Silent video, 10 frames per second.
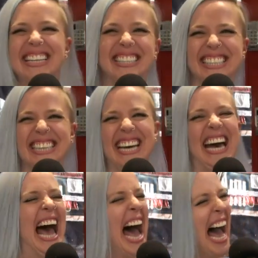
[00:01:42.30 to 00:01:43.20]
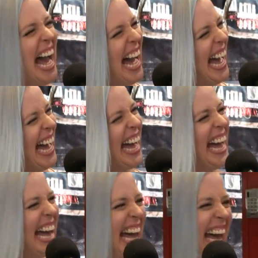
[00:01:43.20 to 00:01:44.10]
I know it is my month. It's Leo
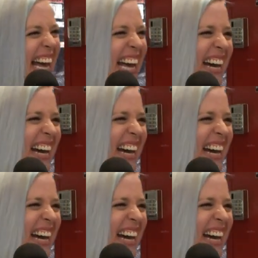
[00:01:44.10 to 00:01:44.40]
season.